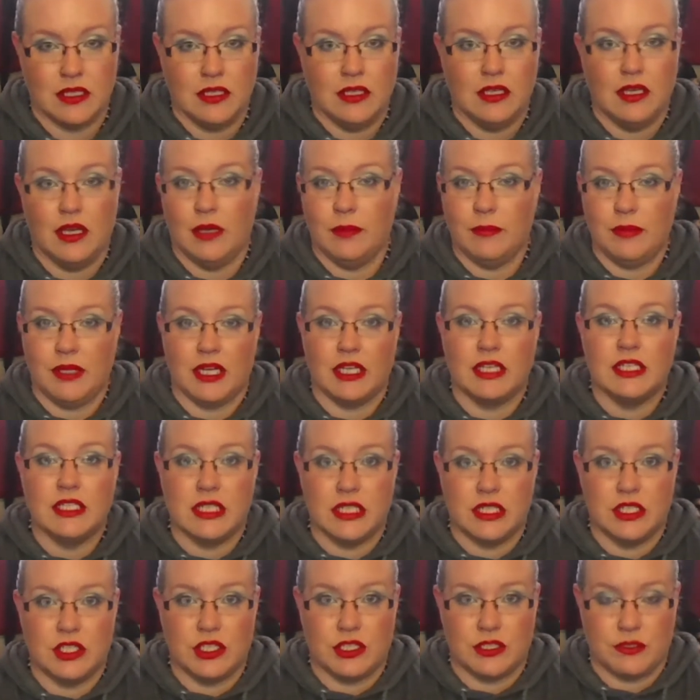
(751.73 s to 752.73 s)
I mean, I
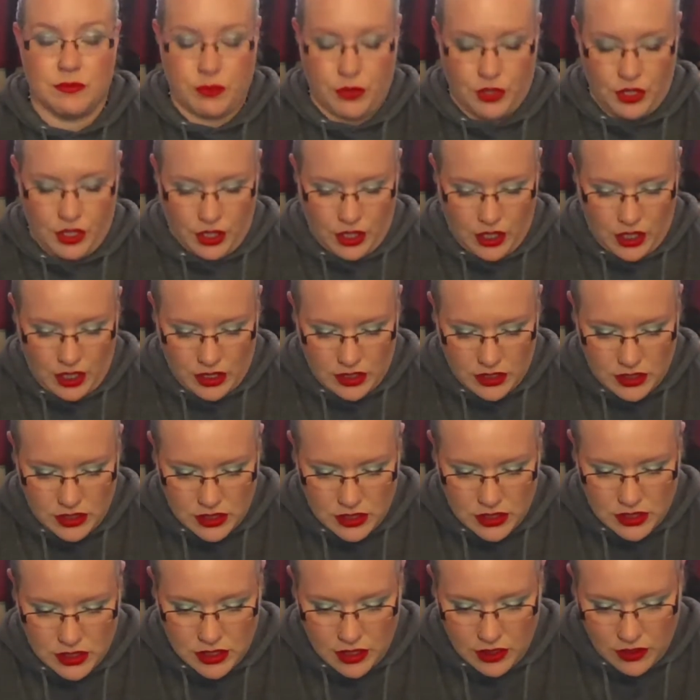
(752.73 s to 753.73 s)
did just put it on,
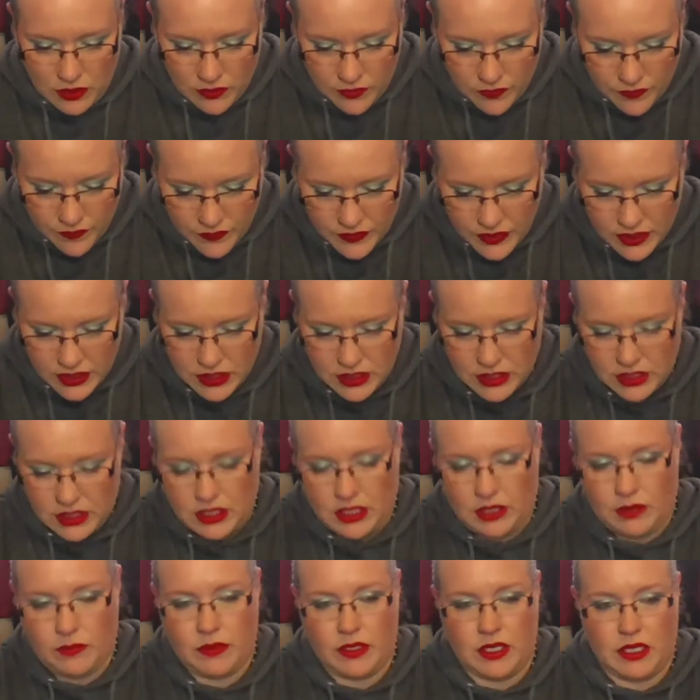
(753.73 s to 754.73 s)
so let's
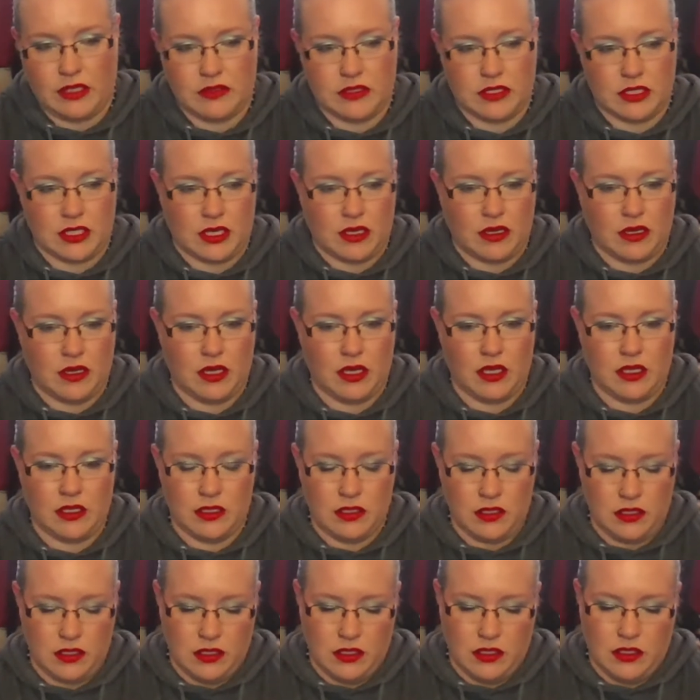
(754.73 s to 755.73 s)
see what else I
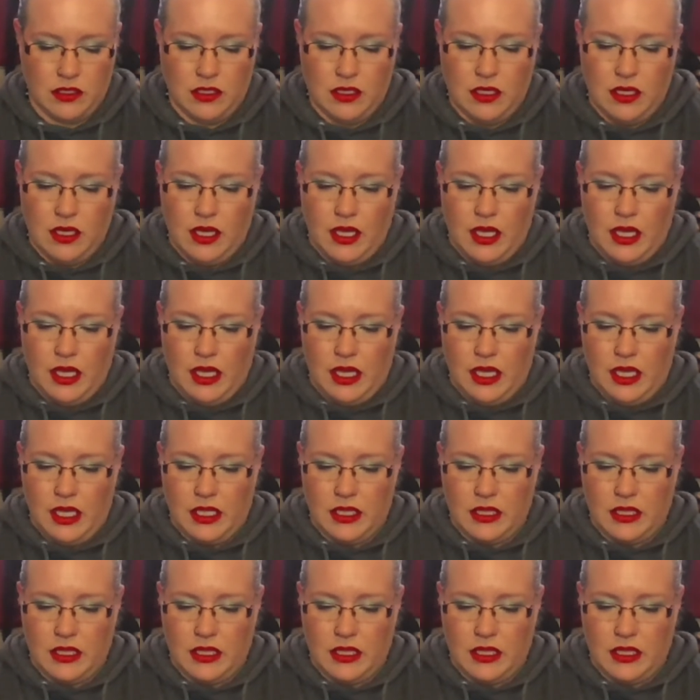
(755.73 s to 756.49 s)
got.